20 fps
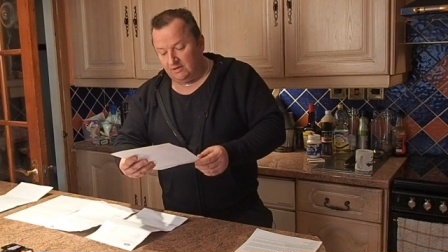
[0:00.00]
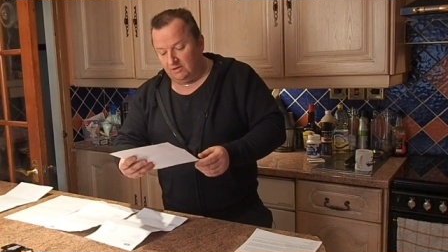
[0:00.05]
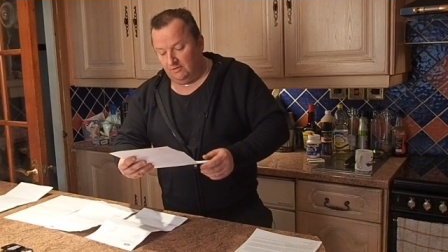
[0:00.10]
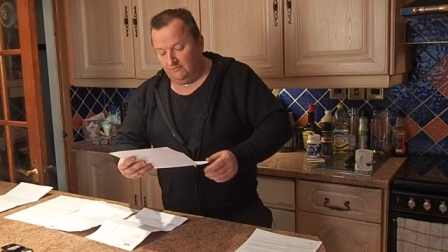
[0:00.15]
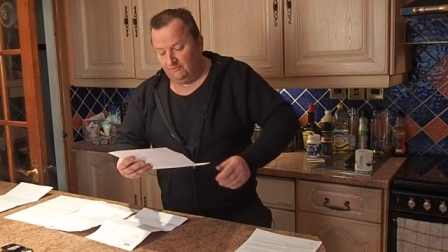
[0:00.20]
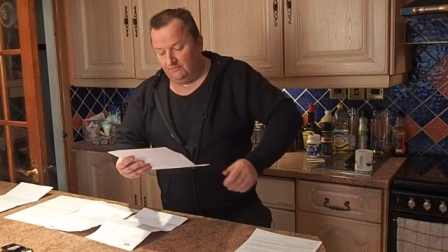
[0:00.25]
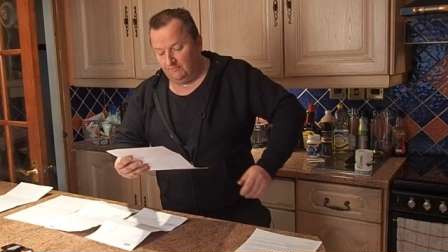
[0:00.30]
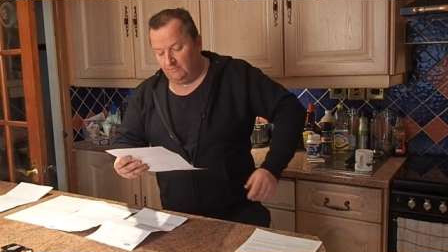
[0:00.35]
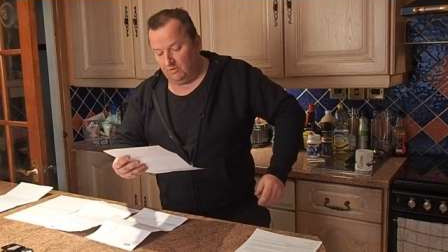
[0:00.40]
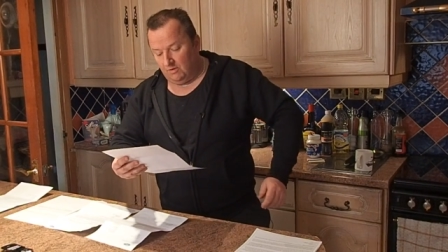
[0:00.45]
you
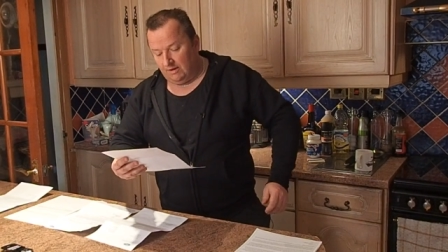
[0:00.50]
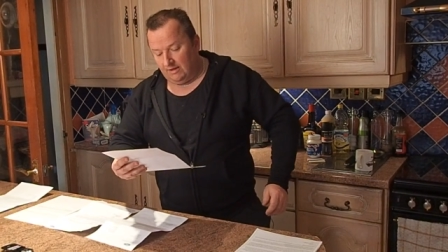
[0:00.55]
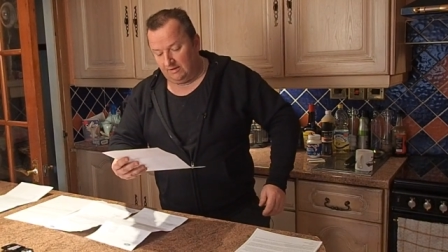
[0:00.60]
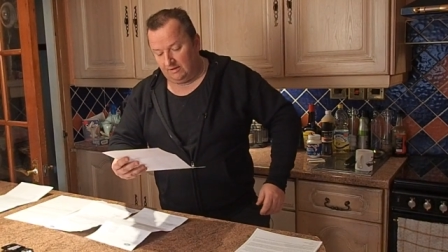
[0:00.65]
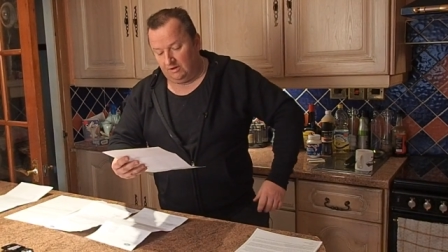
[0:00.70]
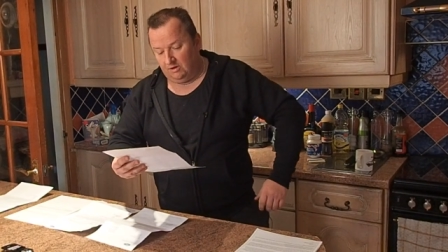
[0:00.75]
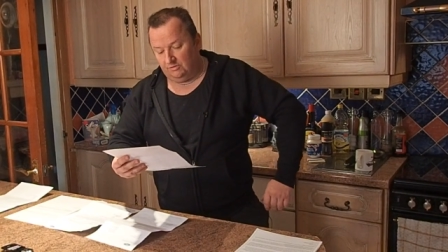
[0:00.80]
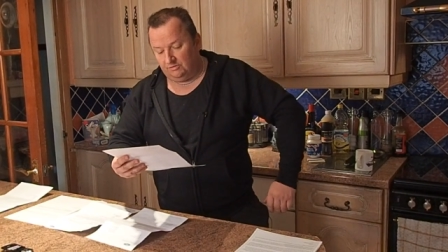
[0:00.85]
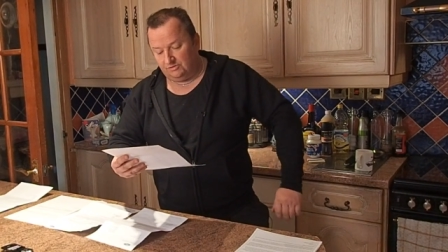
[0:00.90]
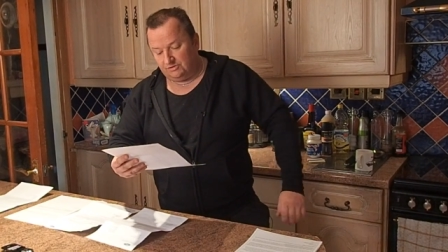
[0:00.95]
for my
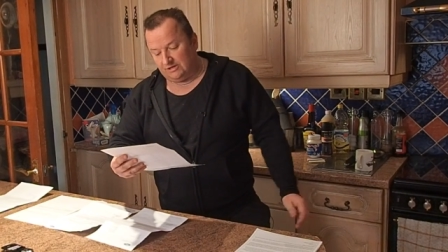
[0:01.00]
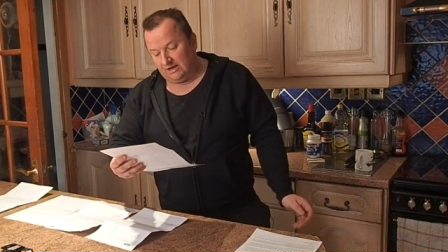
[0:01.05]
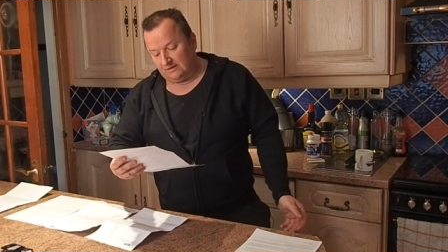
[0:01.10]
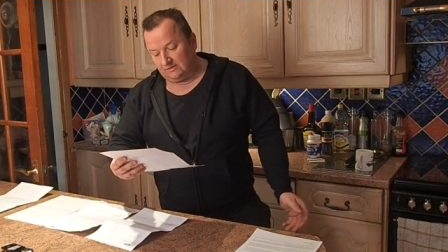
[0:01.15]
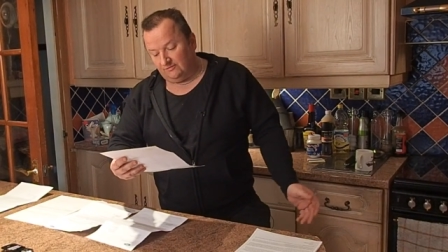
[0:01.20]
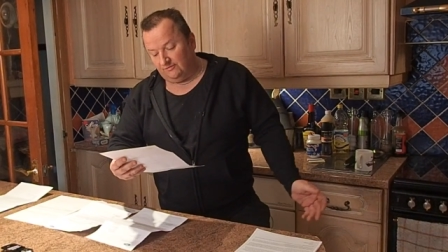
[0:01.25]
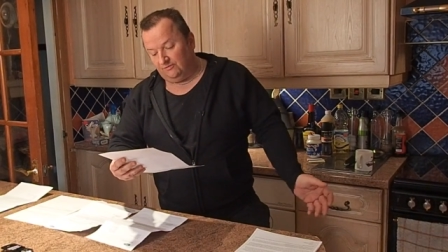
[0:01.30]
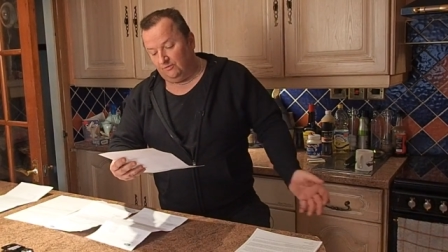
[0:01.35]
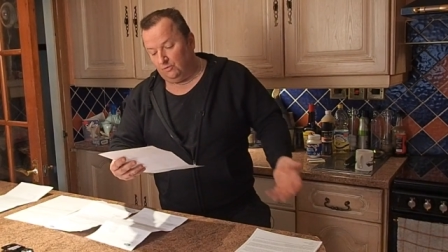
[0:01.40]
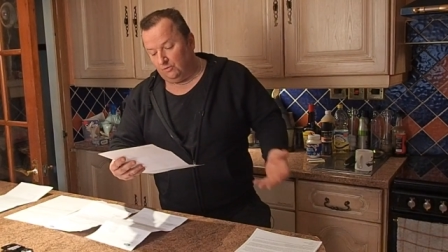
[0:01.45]
contact
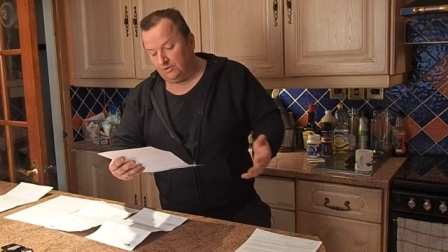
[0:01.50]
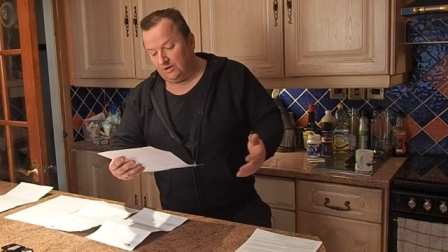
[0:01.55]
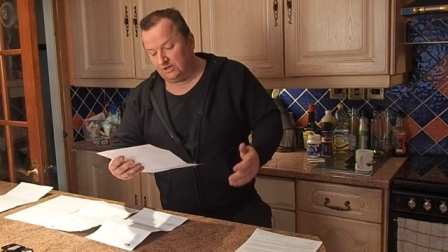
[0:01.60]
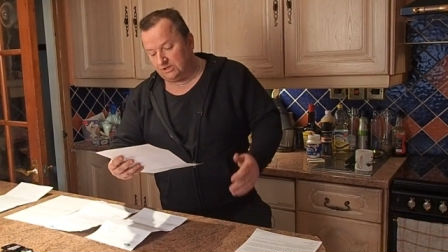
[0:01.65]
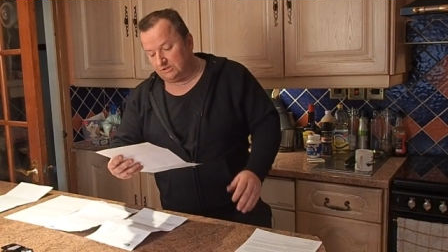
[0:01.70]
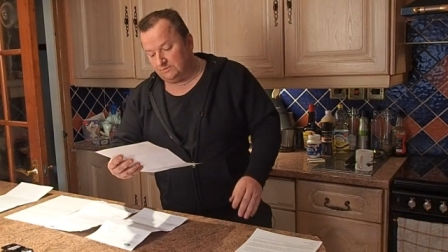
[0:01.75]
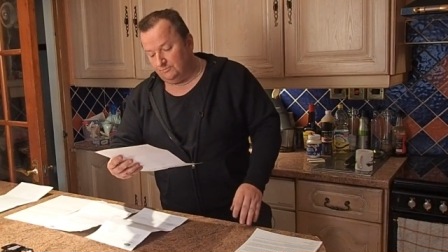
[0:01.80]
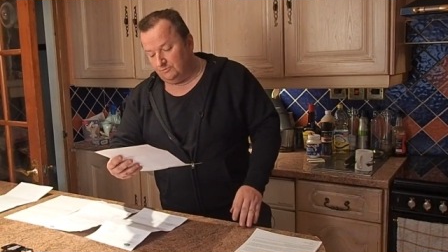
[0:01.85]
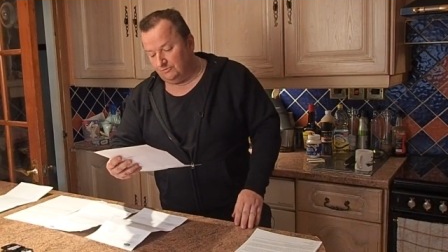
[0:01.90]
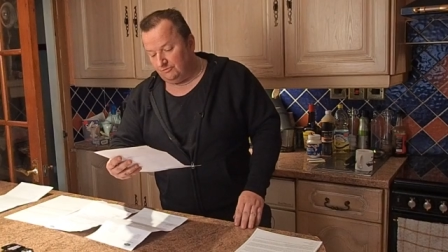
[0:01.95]
to Ford
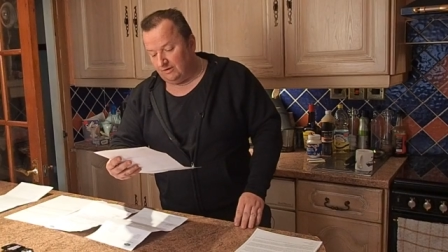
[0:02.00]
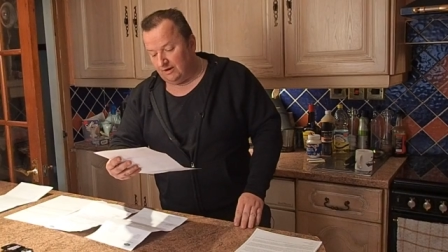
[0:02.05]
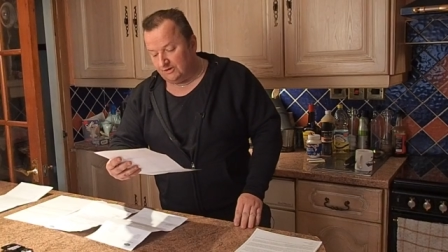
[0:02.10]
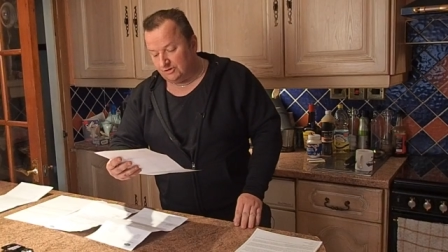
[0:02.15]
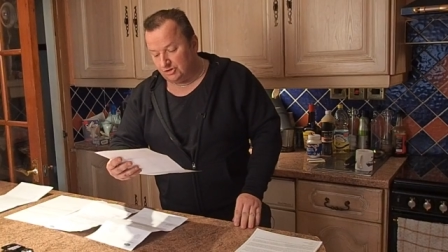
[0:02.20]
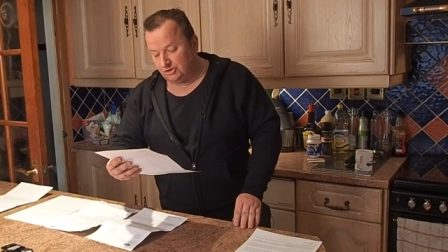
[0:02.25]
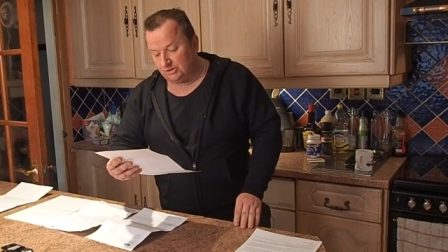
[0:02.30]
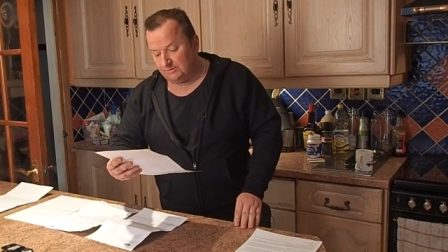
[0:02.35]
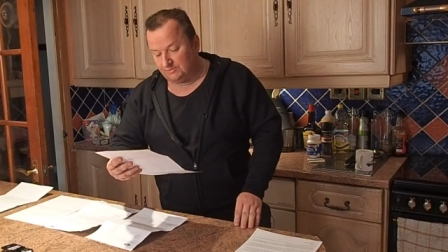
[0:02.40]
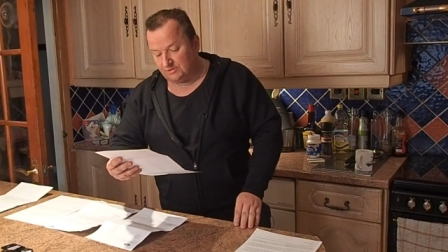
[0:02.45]
Customer
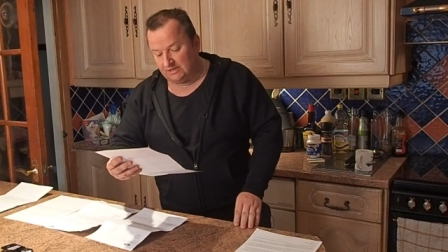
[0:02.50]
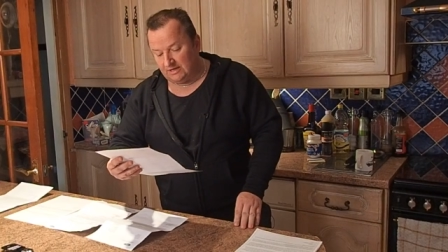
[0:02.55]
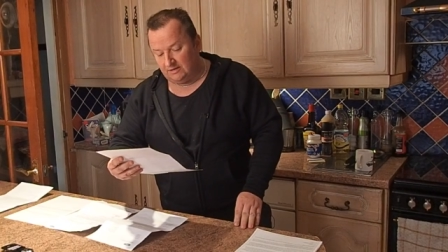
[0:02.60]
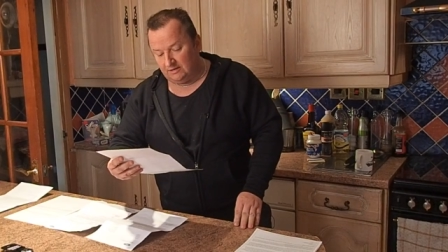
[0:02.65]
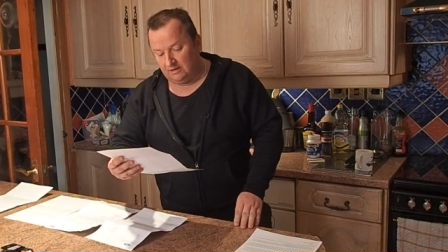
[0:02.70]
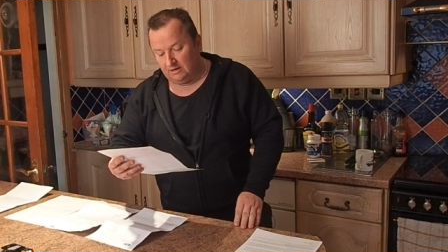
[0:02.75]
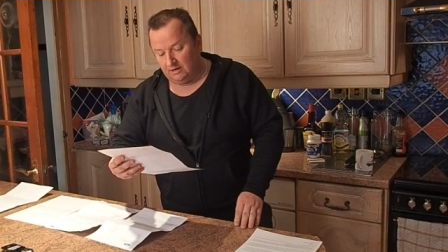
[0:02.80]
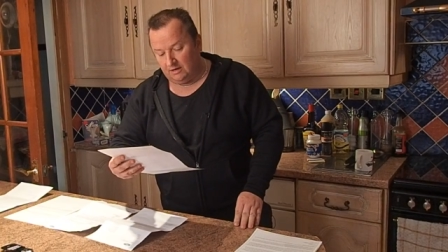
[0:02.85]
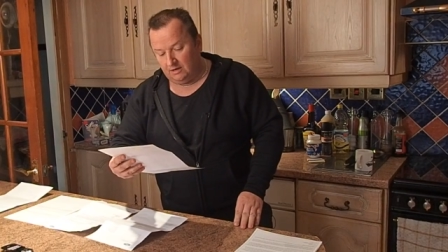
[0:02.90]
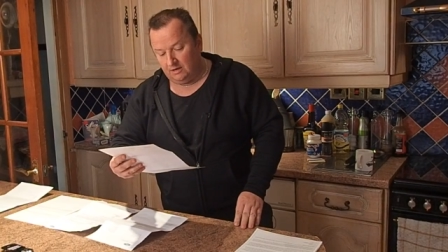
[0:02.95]
Relationship
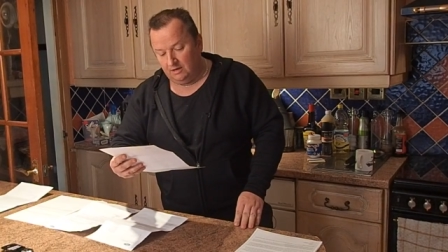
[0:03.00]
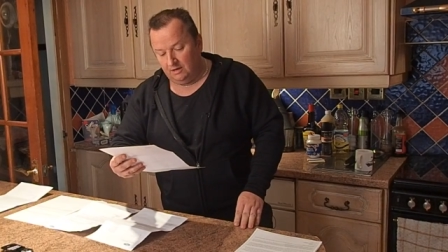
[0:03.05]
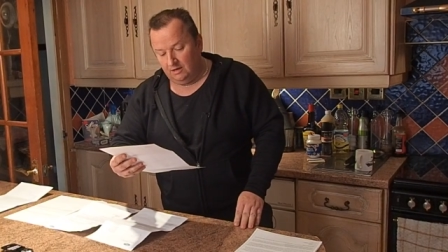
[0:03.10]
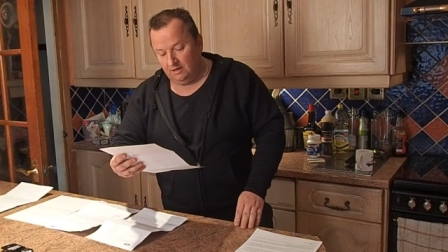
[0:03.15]
Centre.